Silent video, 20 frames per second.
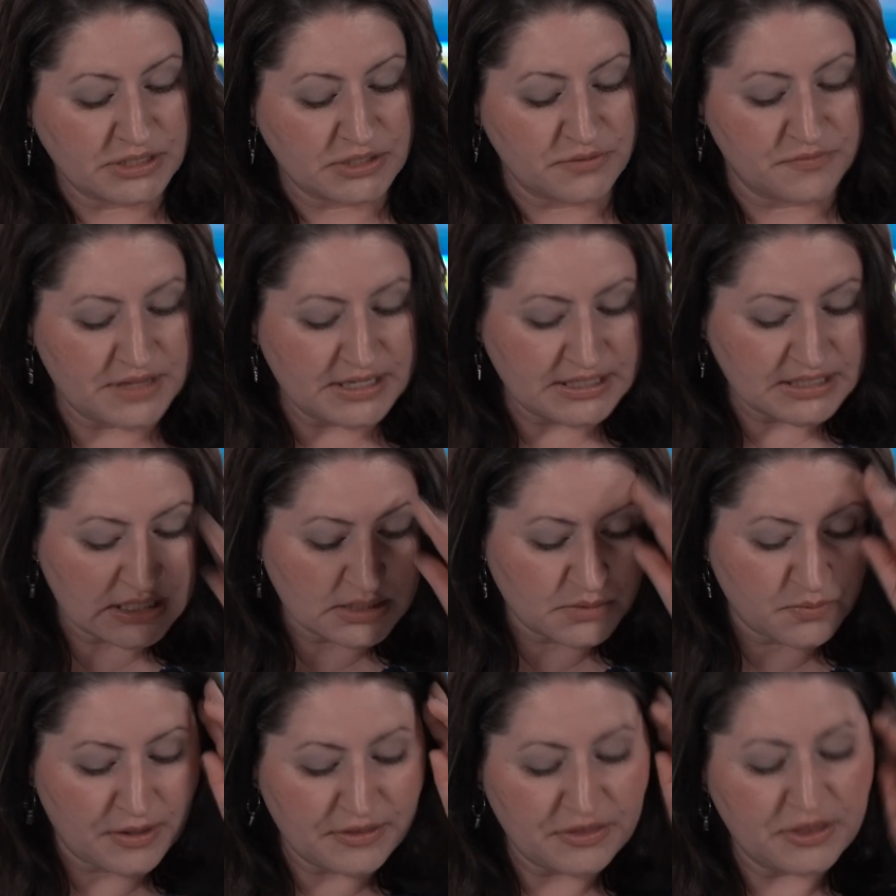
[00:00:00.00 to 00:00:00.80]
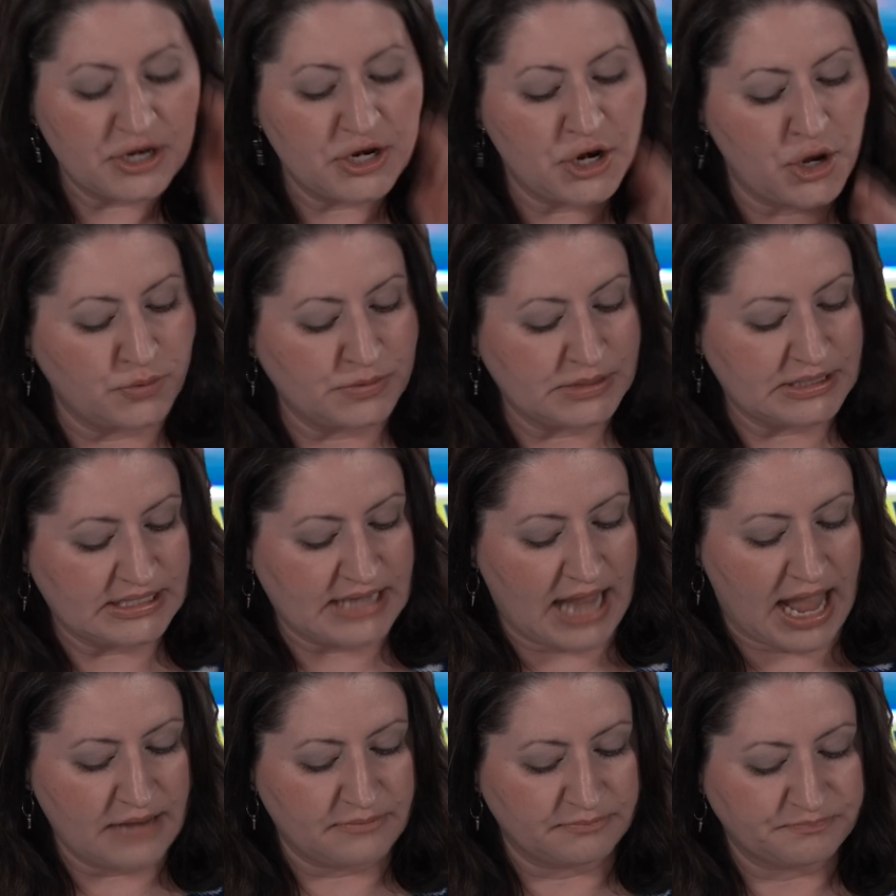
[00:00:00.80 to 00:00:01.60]
So this is what the note
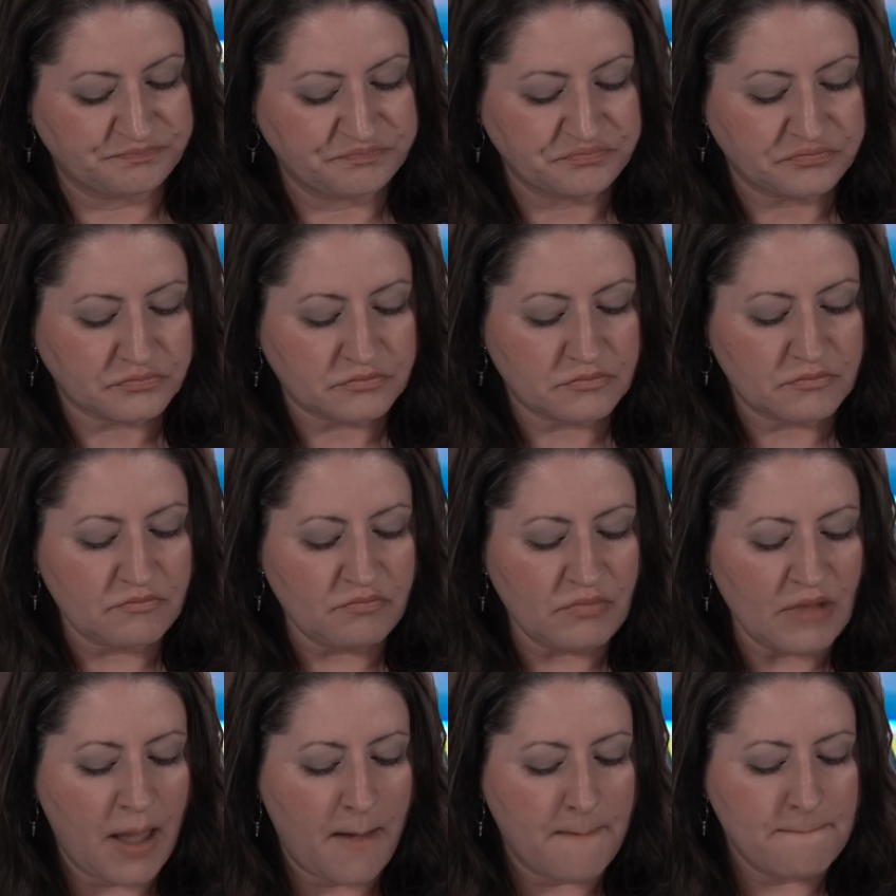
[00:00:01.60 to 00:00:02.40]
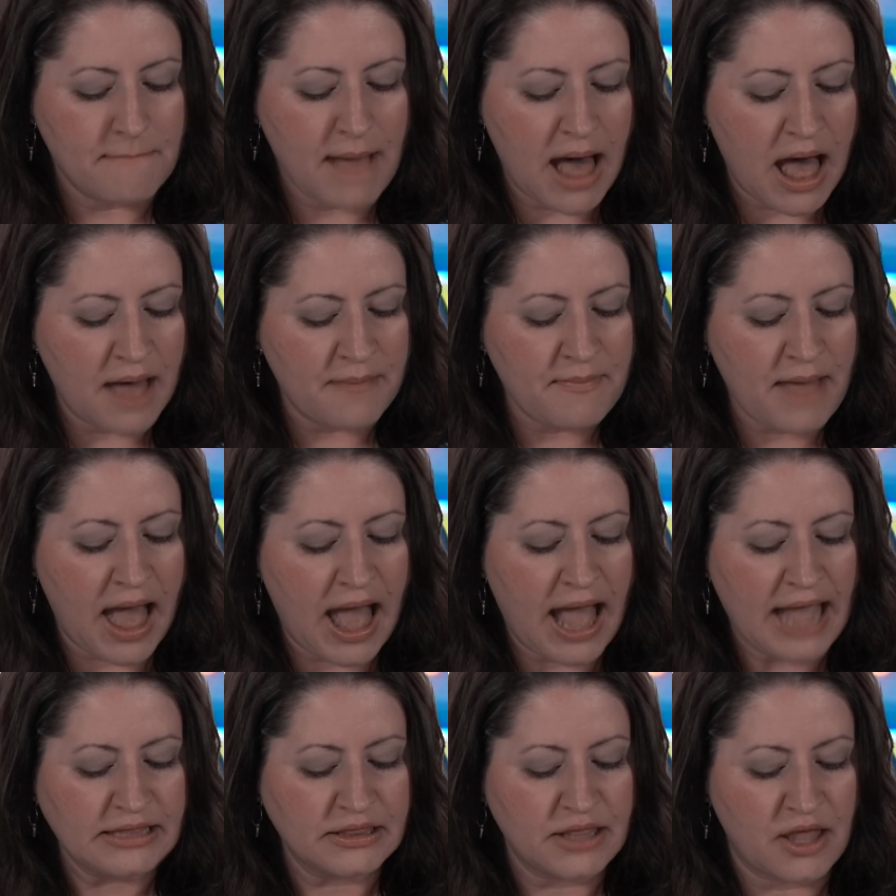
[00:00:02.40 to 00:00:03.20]
said. Mom,
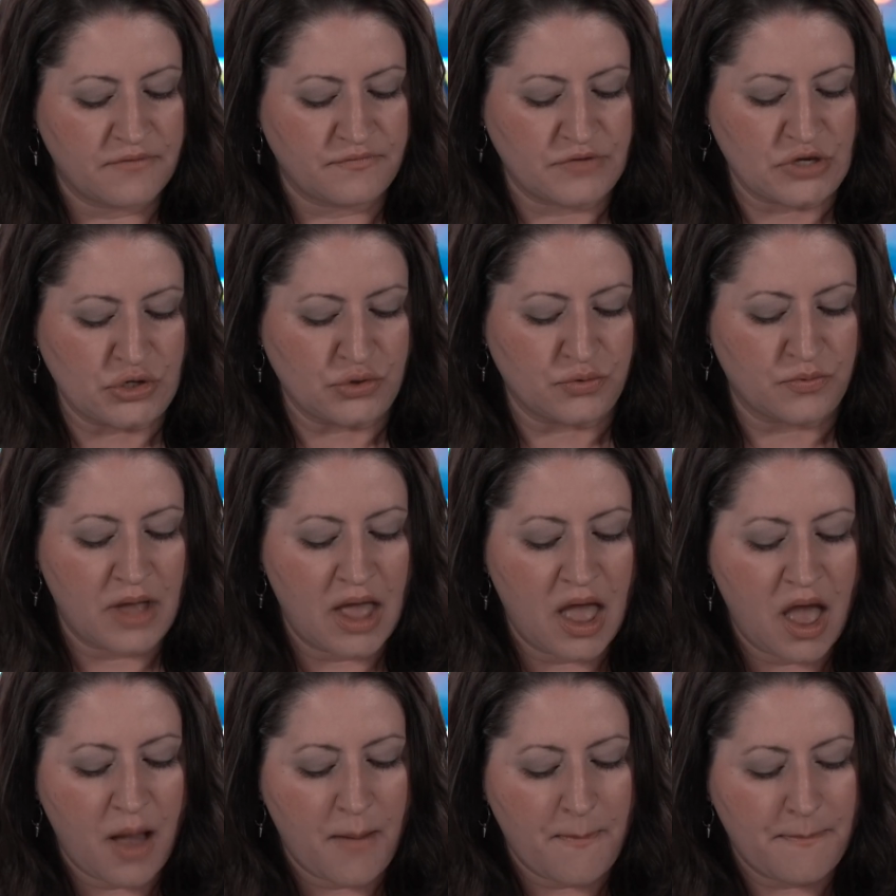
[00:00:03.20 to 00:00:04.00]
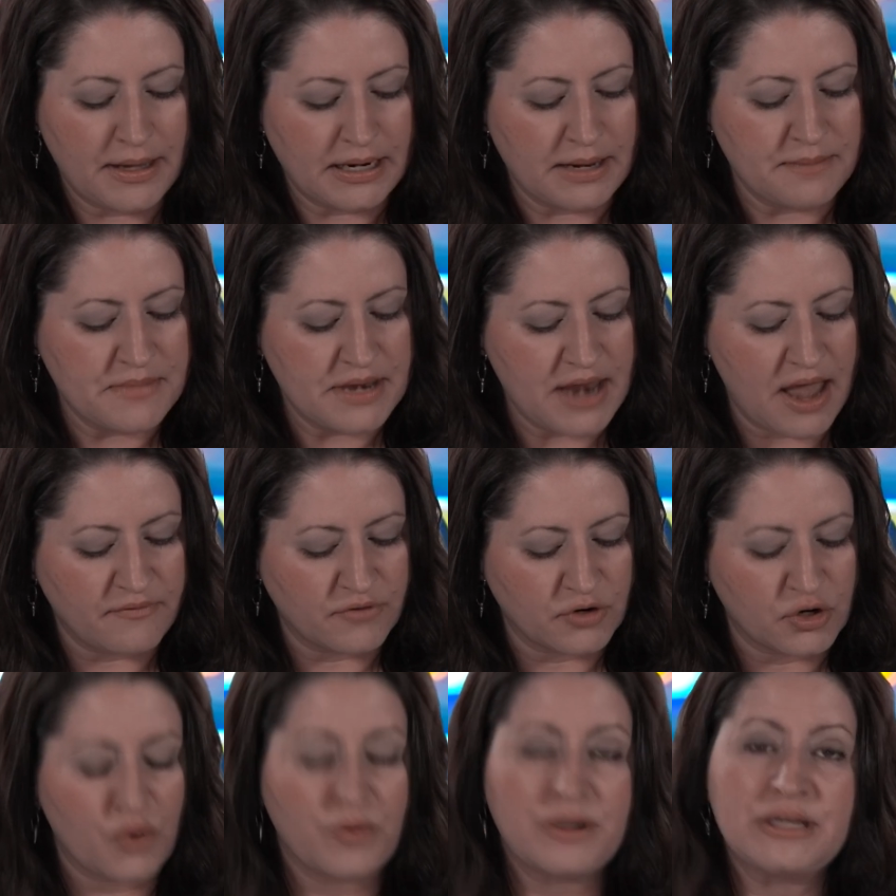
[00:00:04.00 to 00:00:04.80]
I love you, but I'm
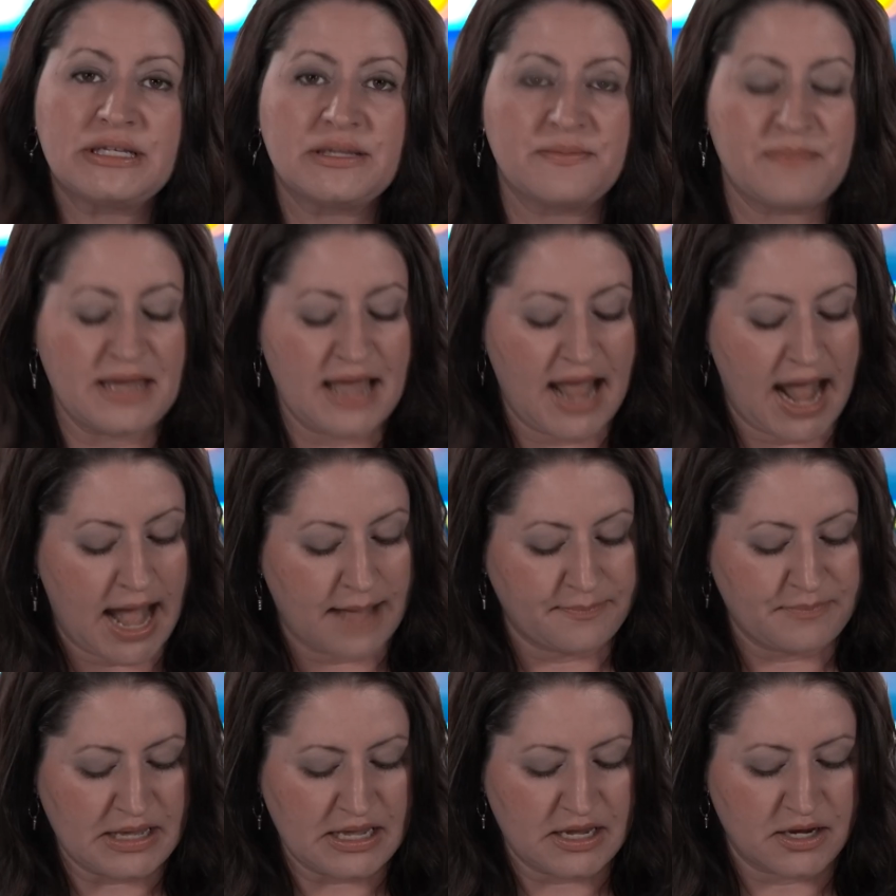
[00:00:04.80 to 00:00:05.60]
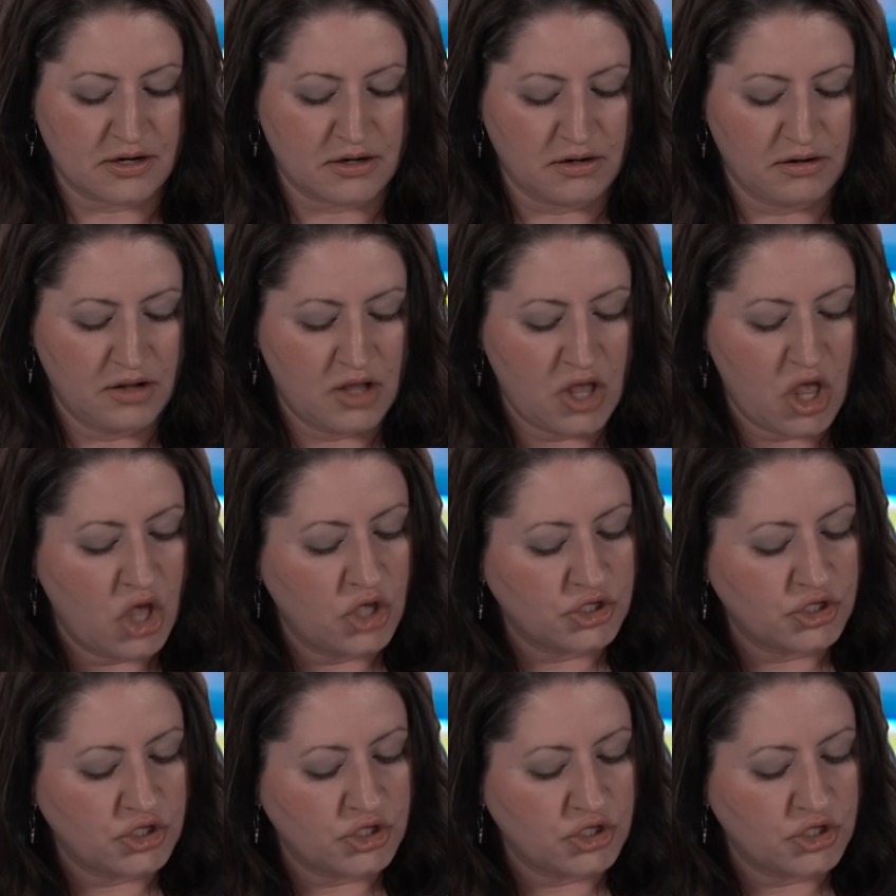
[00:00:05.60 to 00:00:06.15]
never going to be happy here.